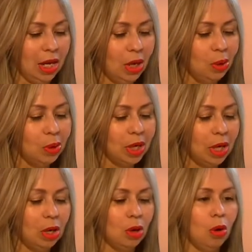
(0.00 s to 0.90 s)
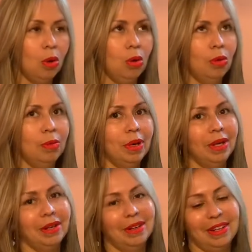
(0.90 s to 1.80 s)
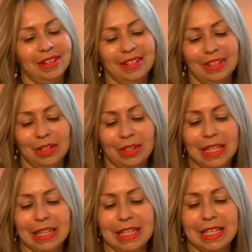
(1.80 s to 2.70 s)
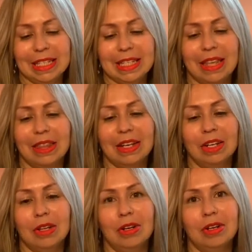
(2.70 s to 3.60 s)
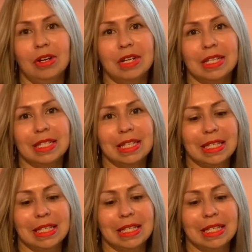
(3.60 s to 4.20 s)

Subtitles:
Okay, oh my God, look at this, the gloss.